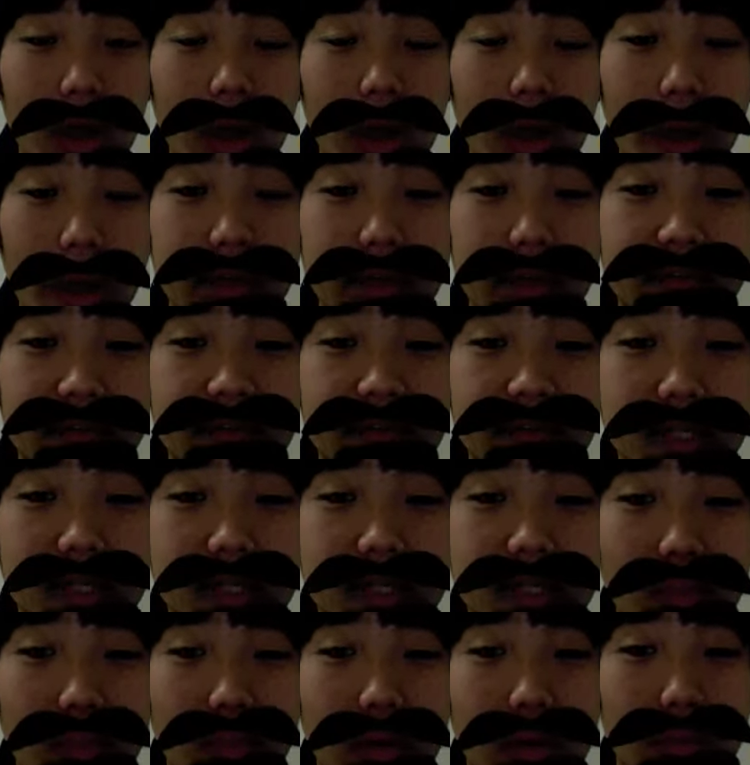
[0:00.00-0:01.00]
And the
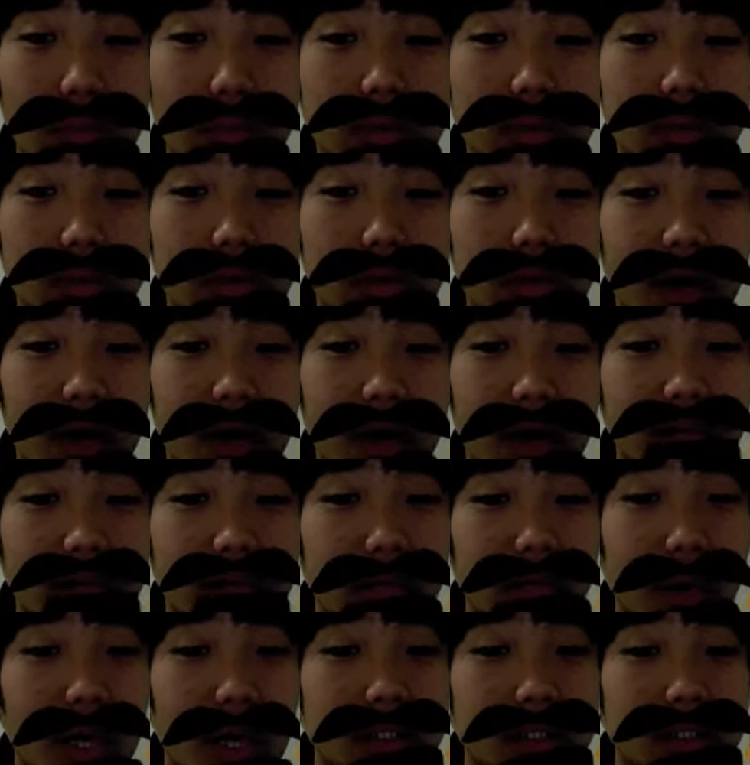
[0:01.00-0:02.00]
fittest one will survive to
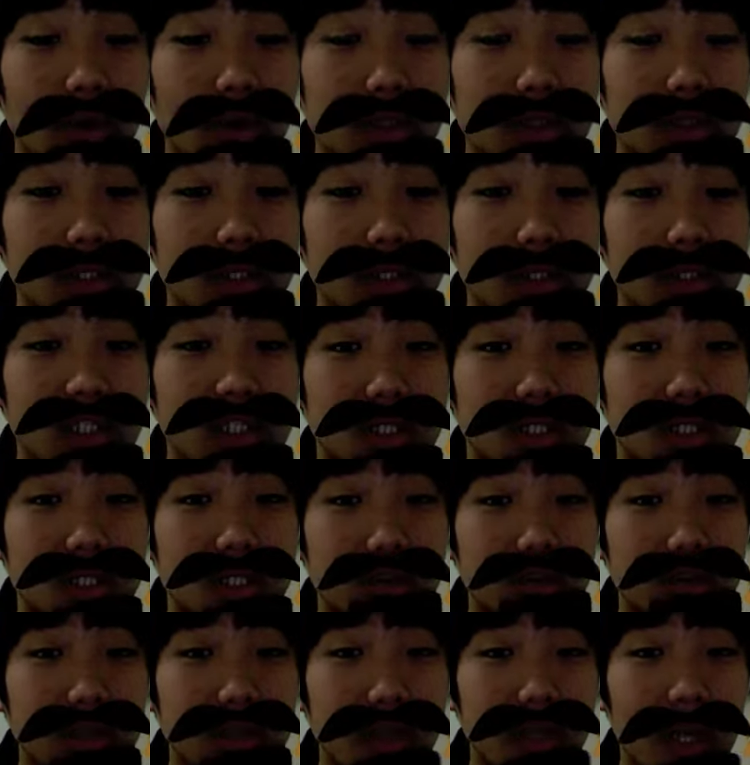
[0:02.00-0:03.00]
pass on his genes
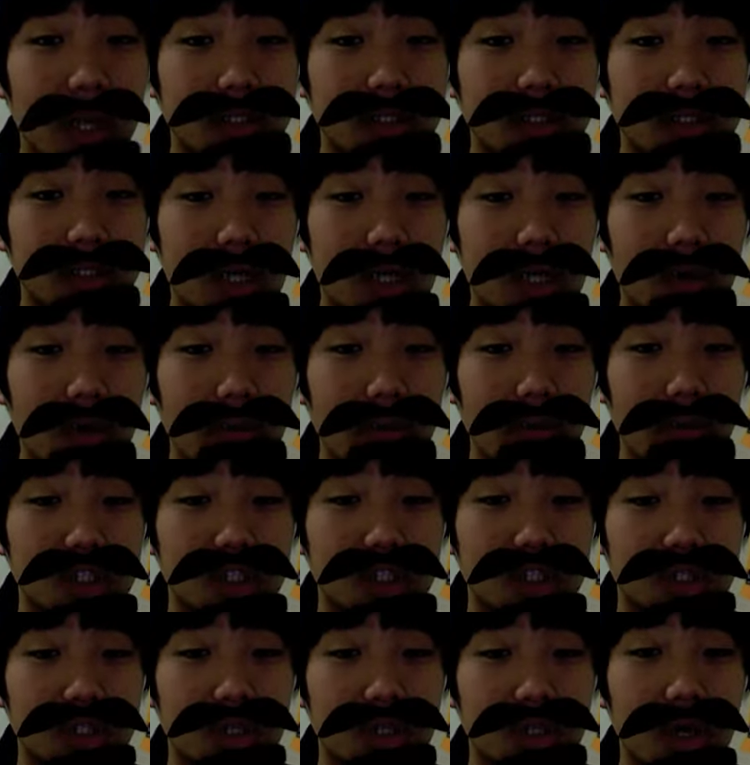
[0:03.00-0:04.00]
to the next
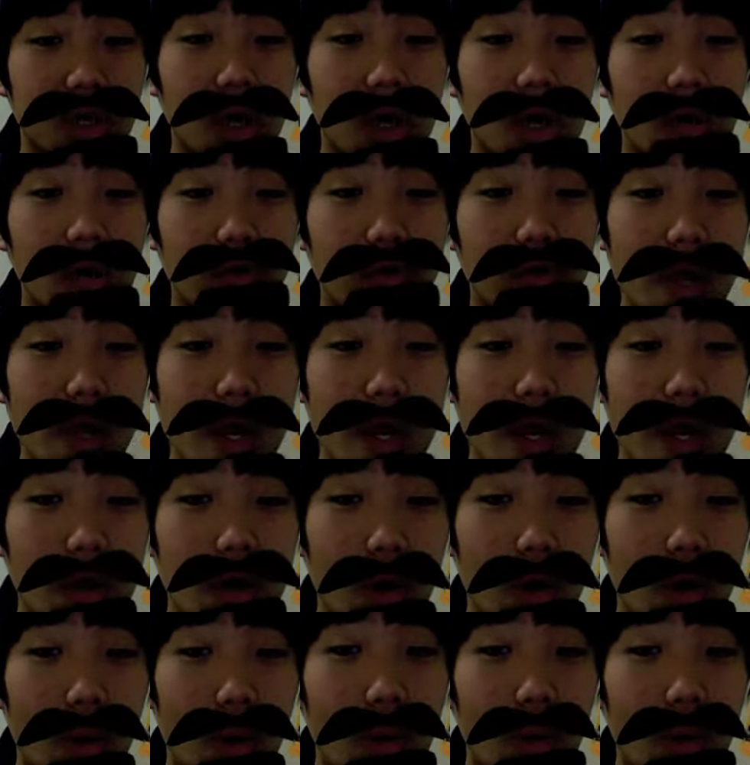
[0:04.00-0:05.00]
generation, creating
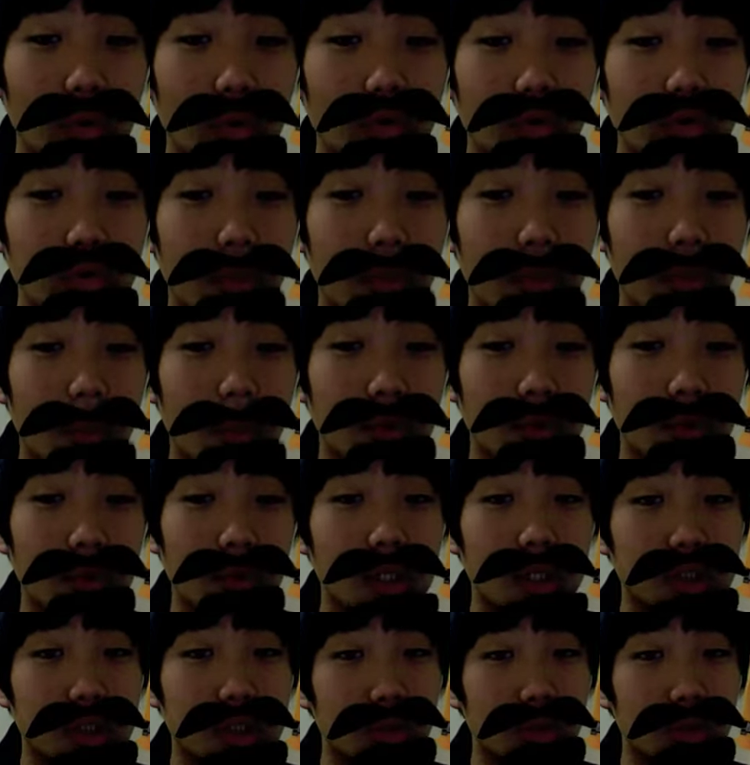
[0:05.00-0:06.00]
a whole new
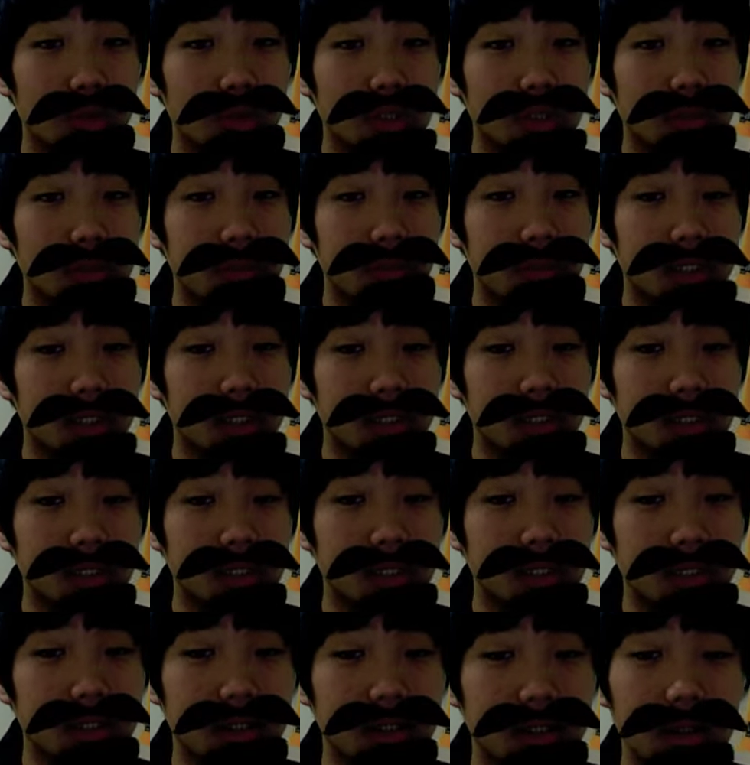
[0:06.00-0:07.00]
population or
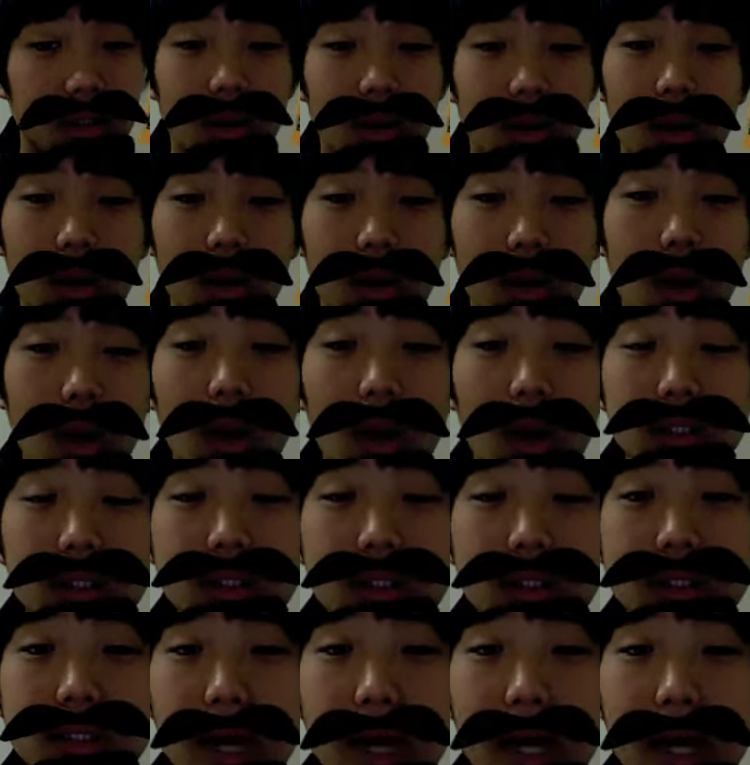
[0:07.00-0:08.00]
species.
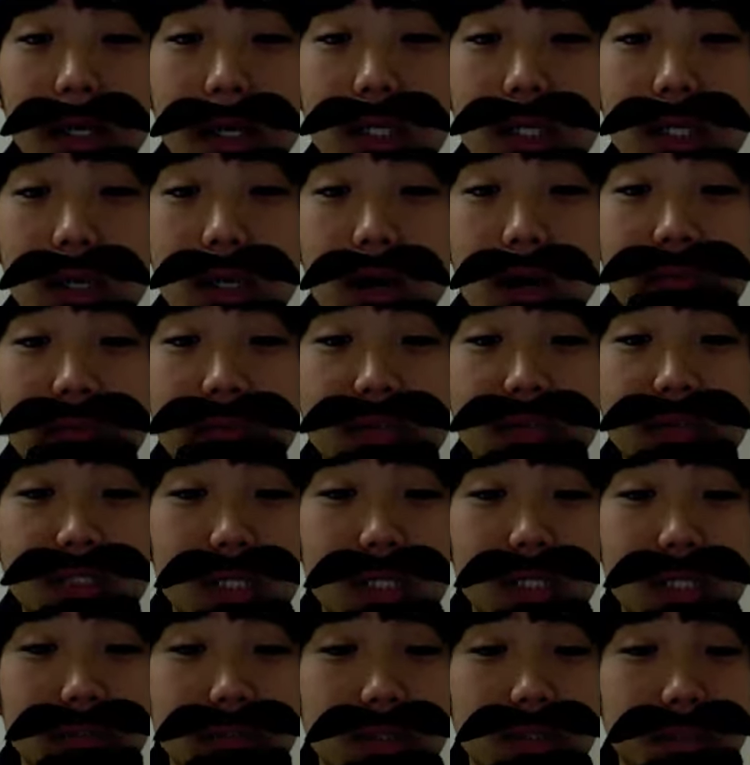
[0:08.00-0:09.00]
This idea of the
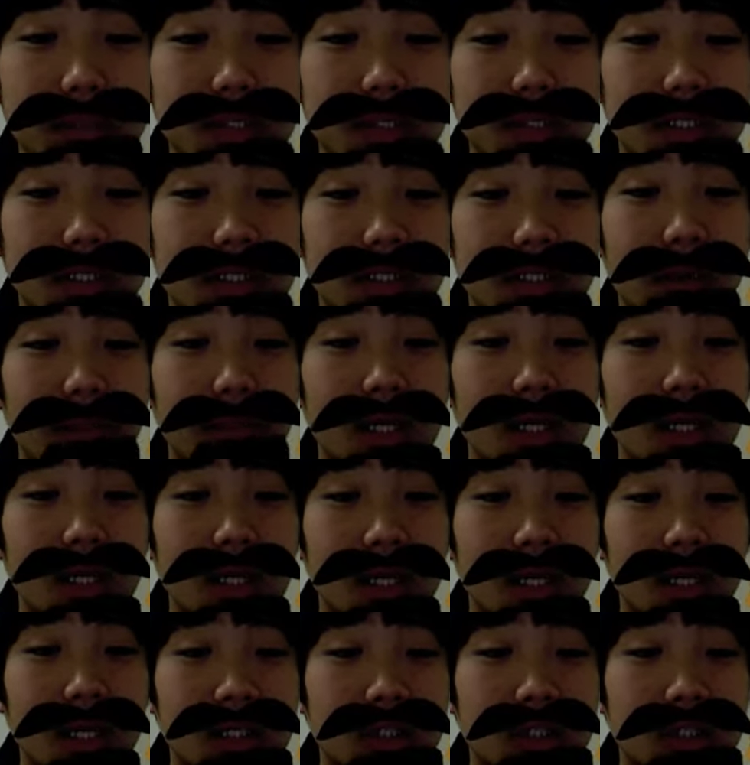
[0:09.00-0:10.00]
same species
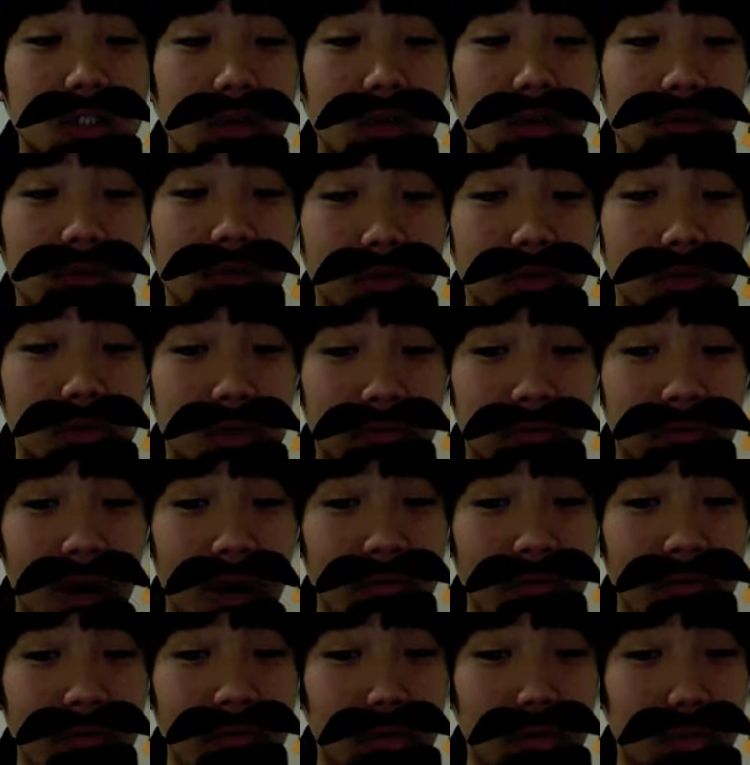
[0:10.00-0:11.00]
competing each other for
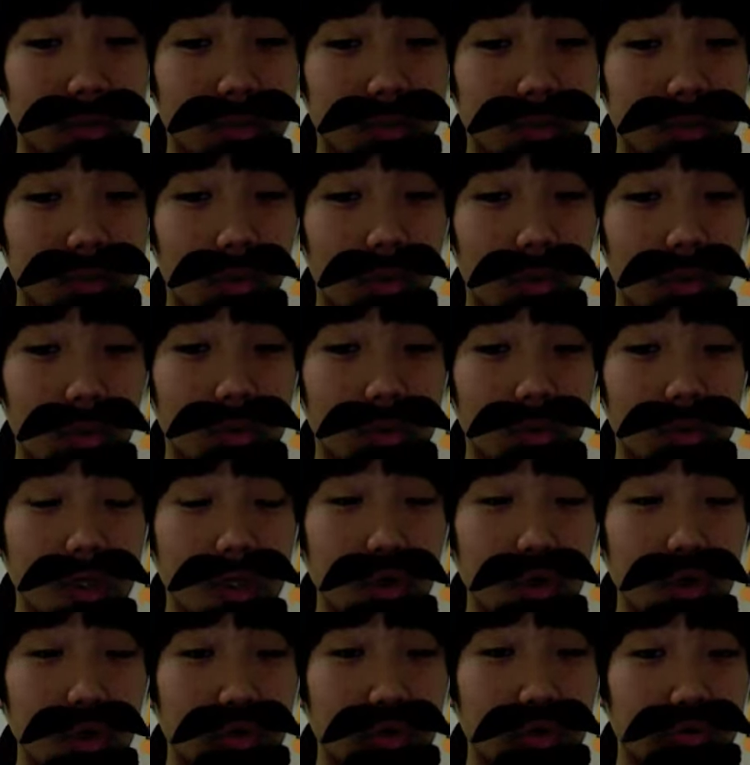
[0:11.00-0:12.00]
survival was totally
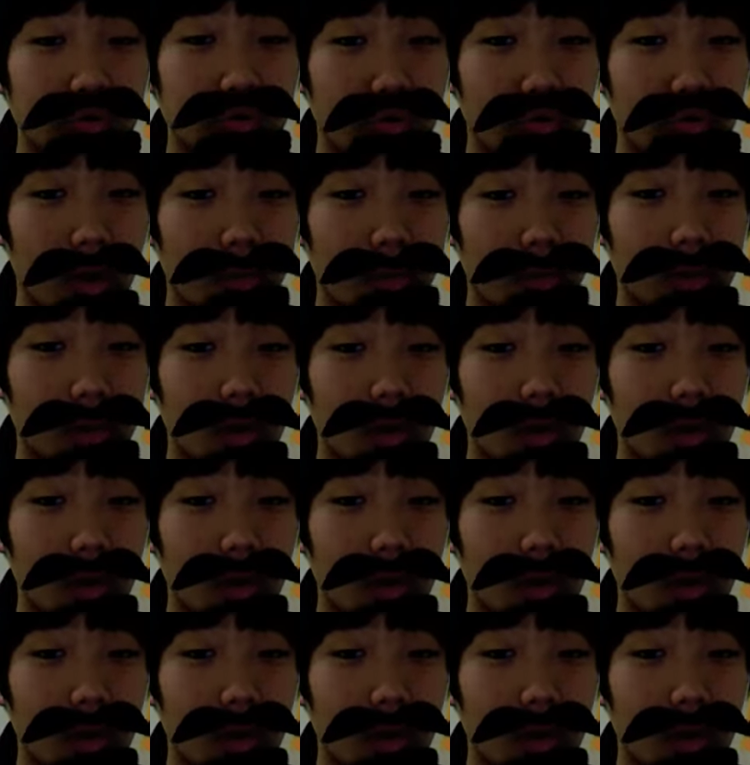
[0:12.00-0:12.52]
new to Europe.